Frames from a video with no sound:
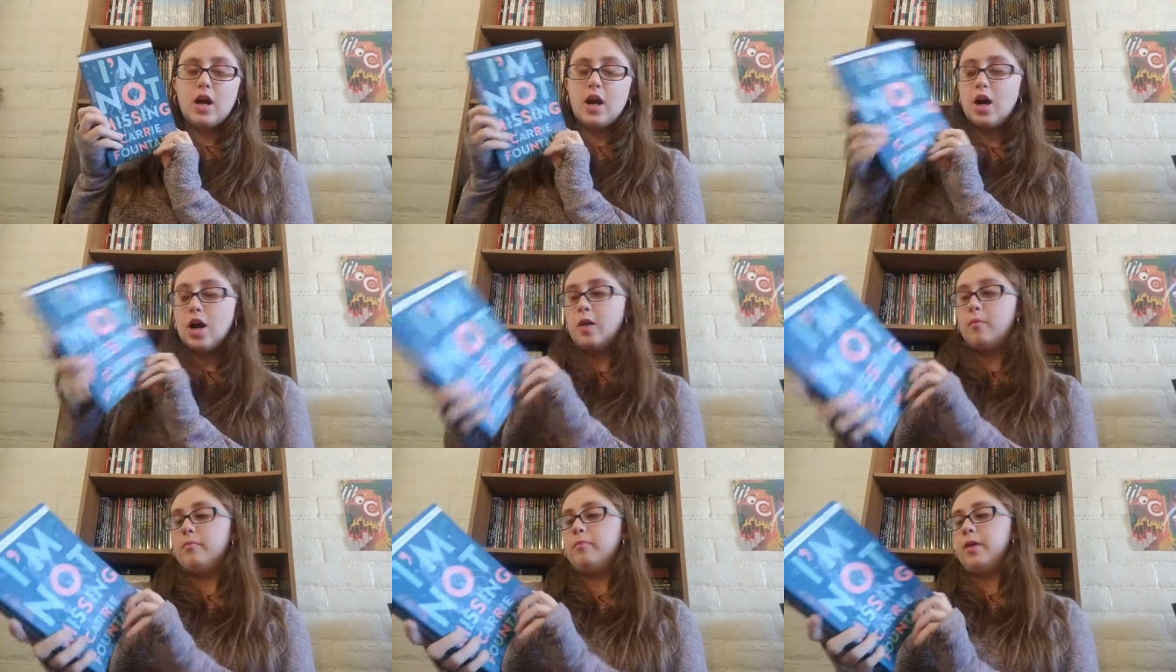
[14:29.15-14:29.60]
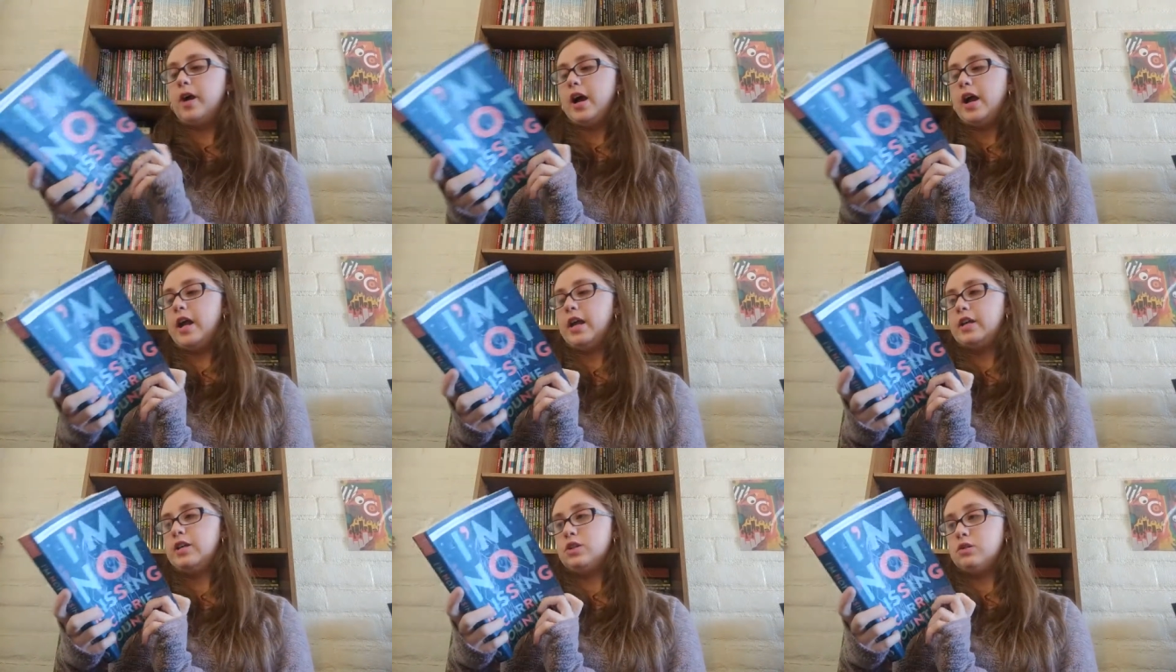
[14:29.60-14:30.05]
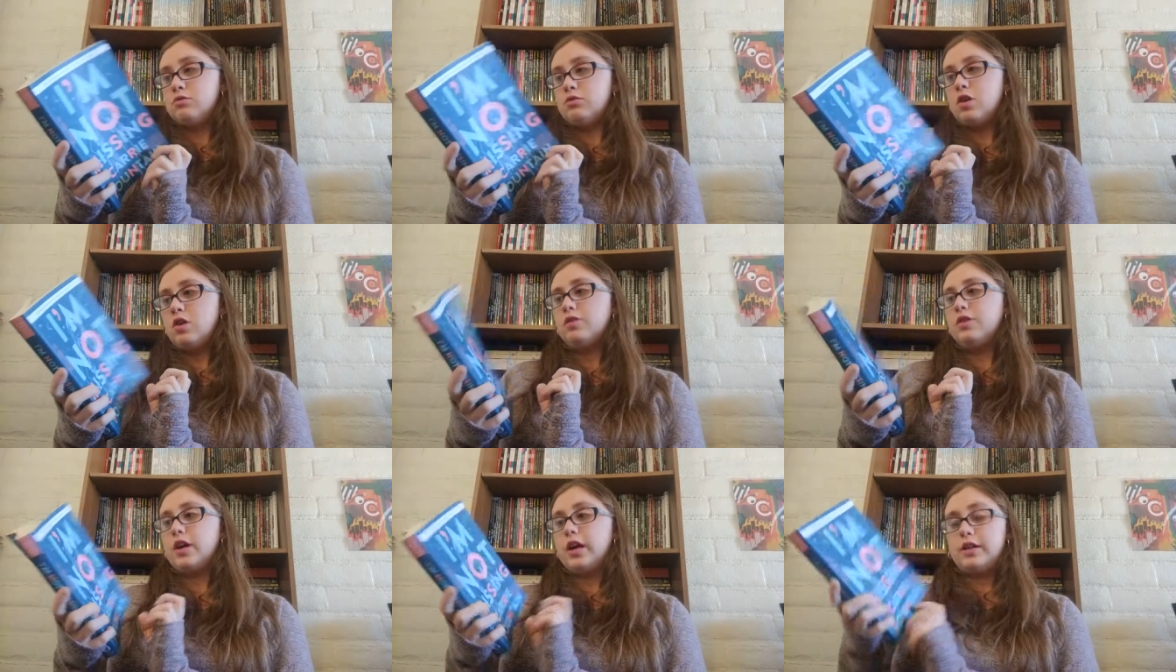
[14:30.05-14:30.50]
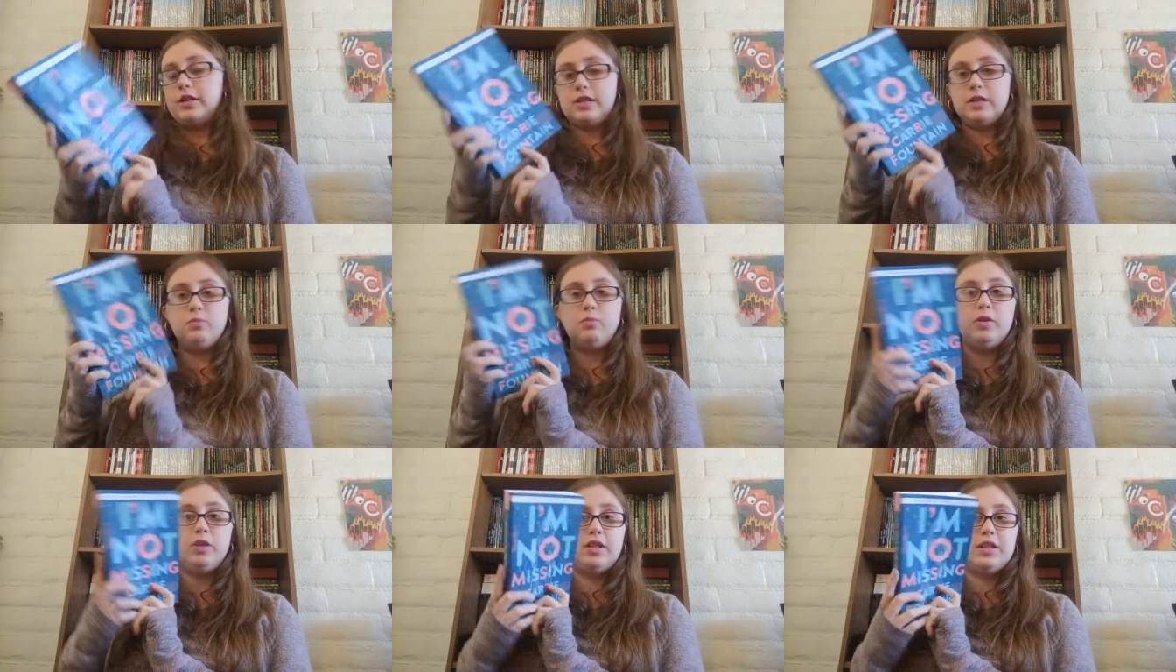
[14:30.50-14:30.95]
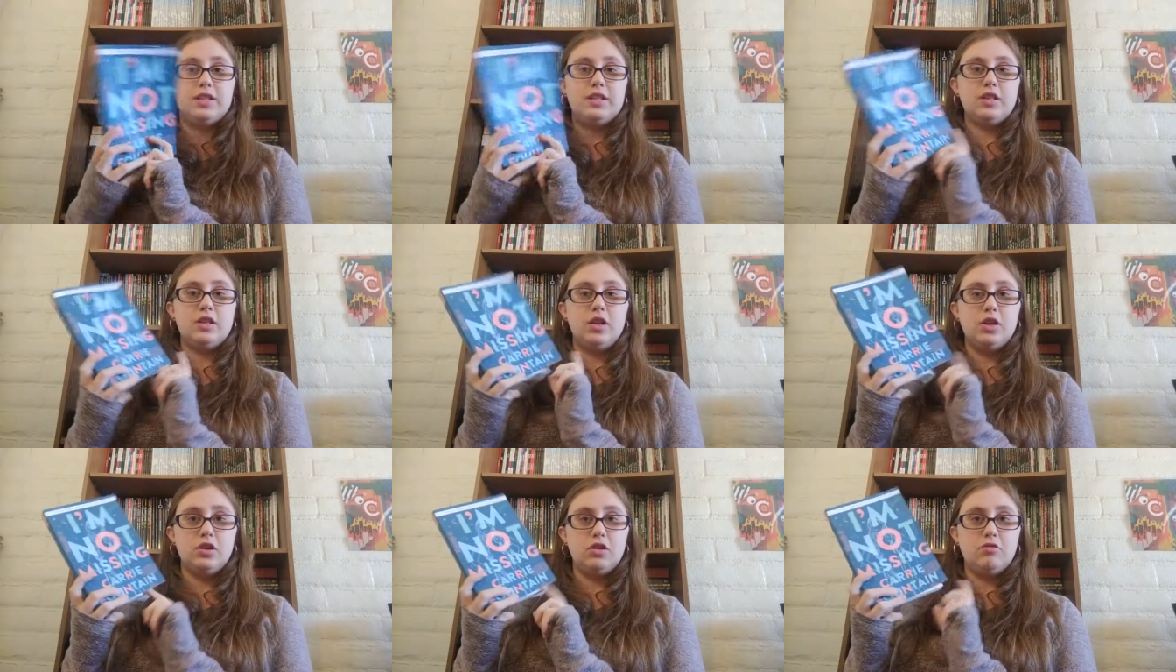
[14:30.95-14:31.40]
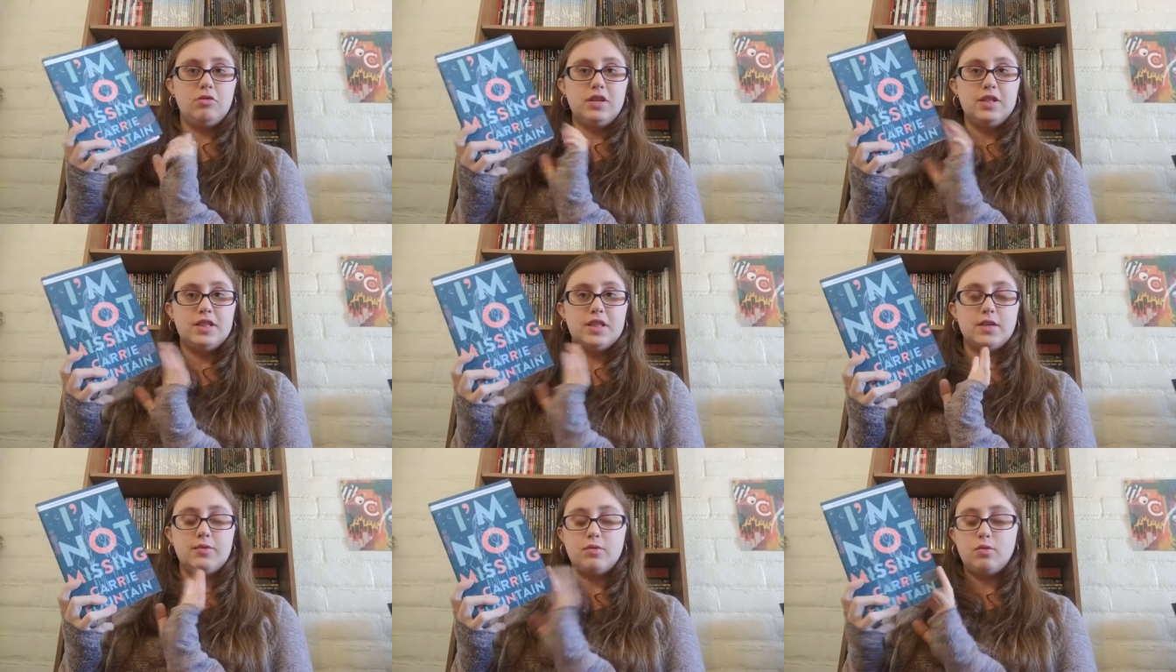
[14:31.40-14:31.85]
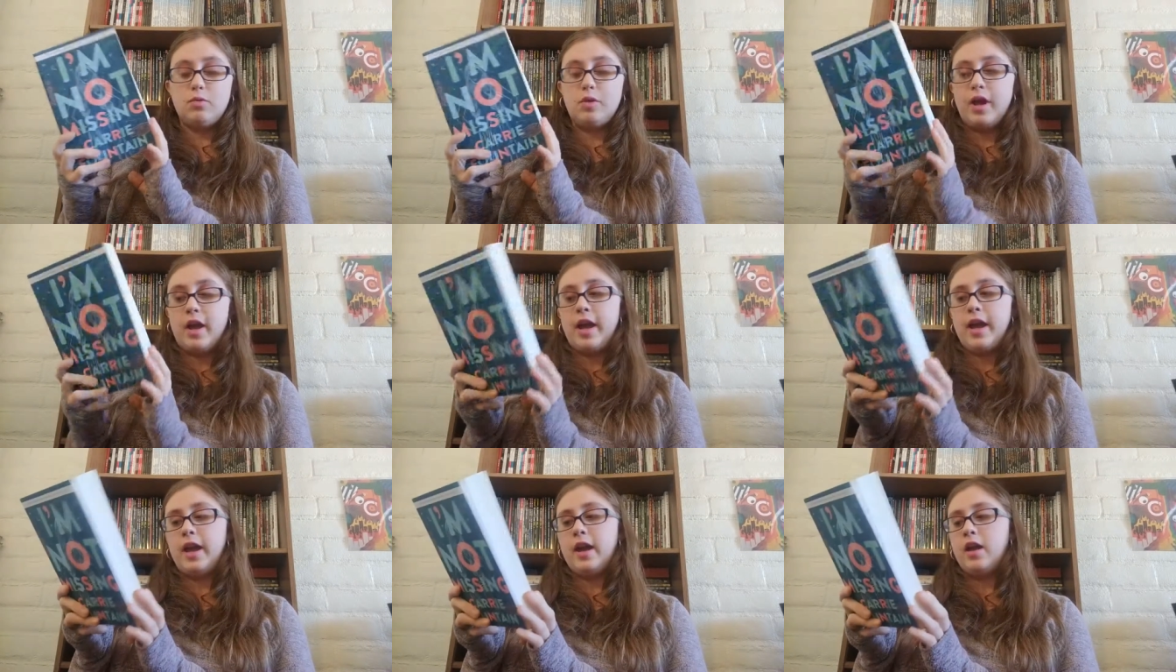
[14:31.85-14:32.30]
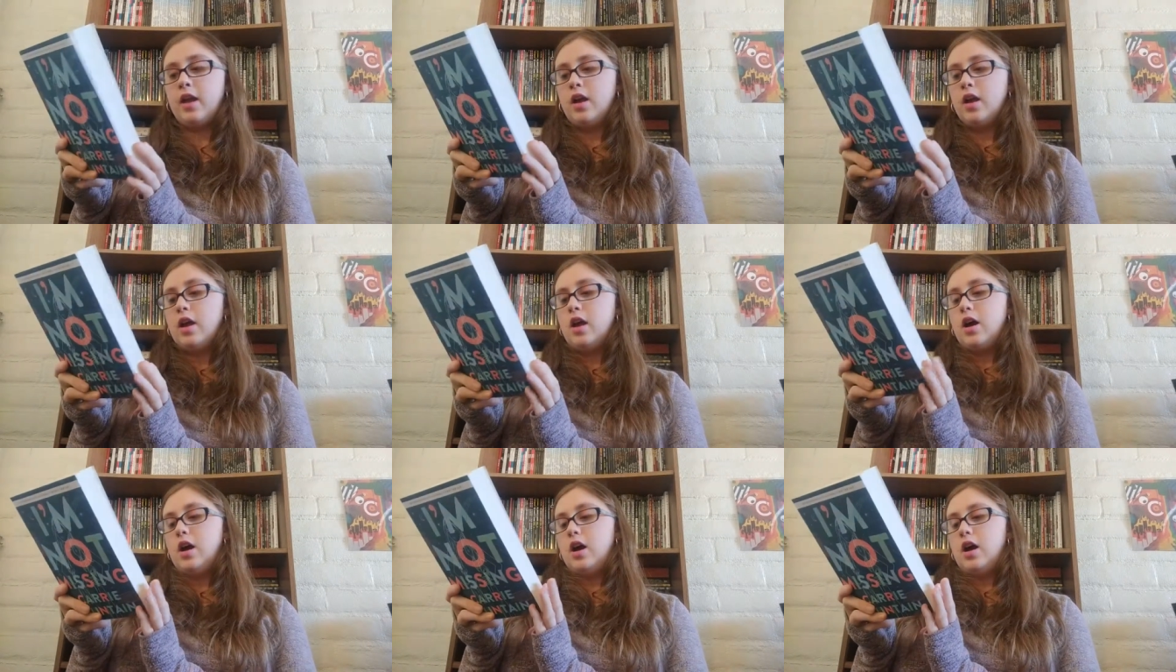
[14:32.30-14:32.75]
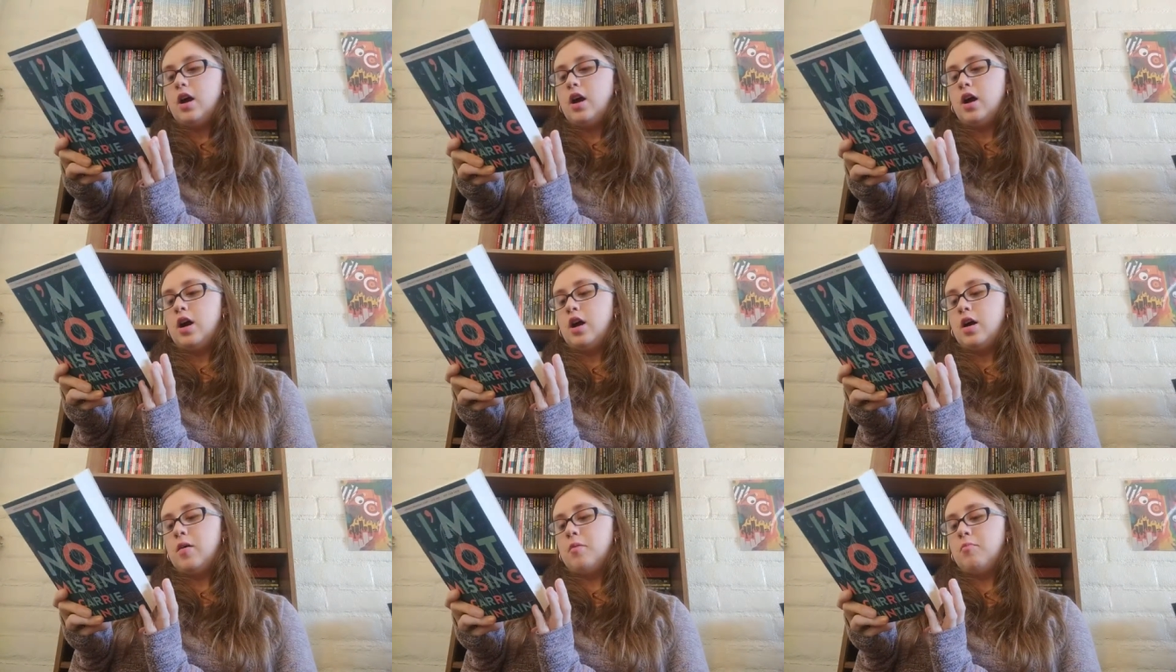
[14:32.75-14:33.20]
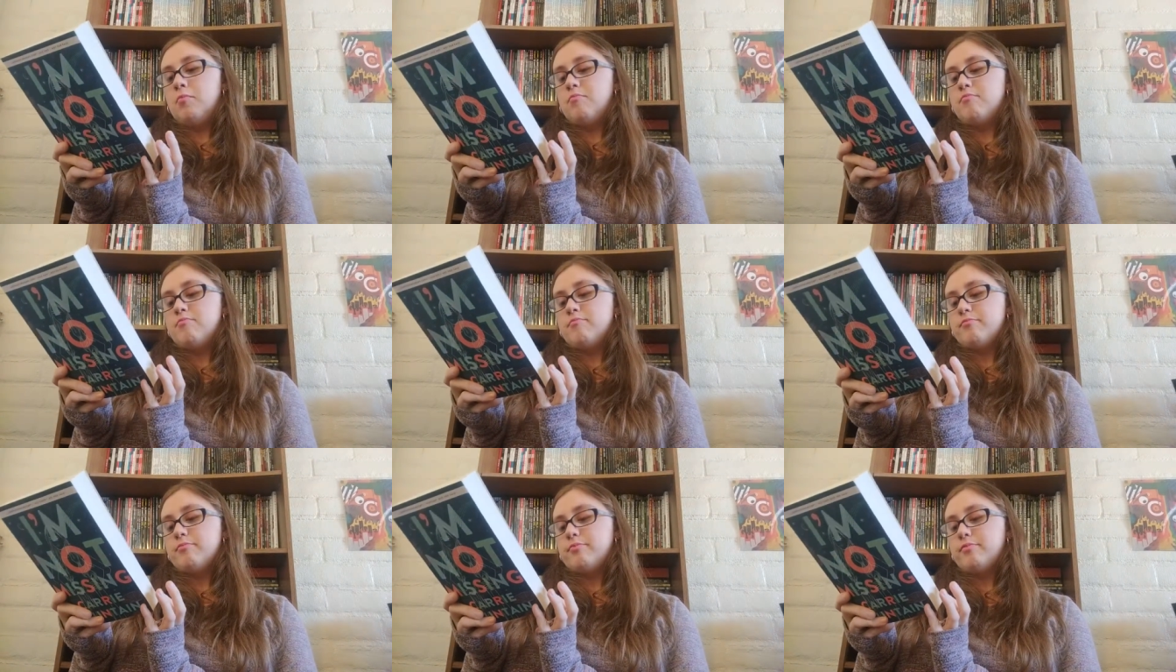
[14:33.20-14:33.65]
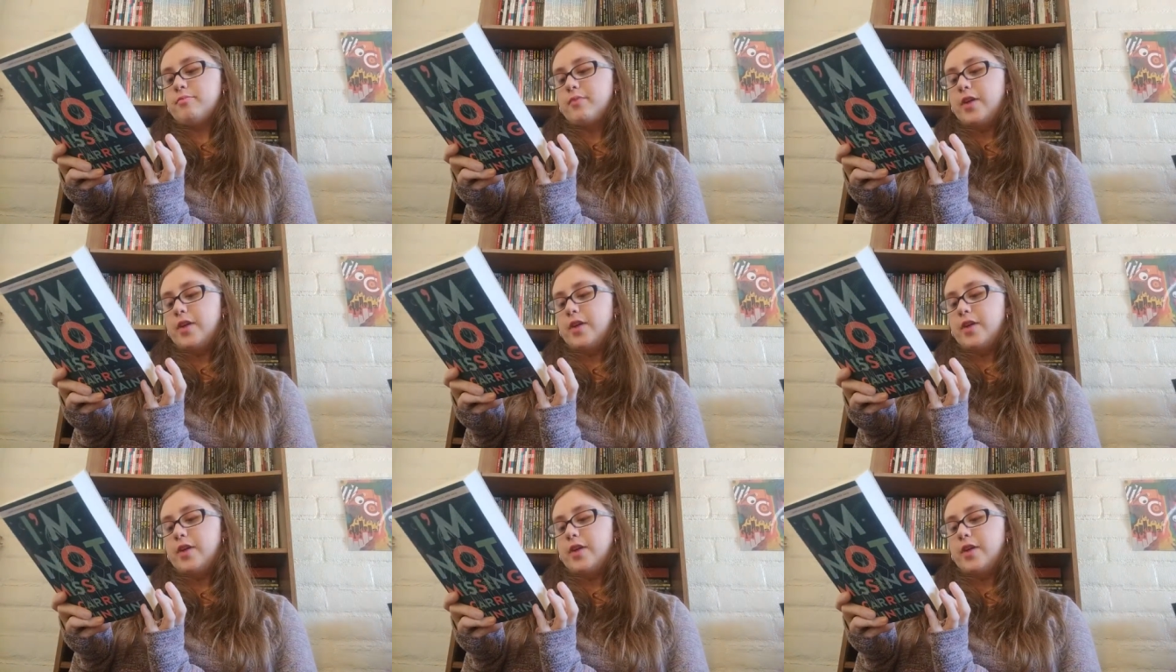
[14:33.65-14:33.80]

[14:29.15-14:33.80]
Um, I do know that I did win this in a Goodreads giveaway um,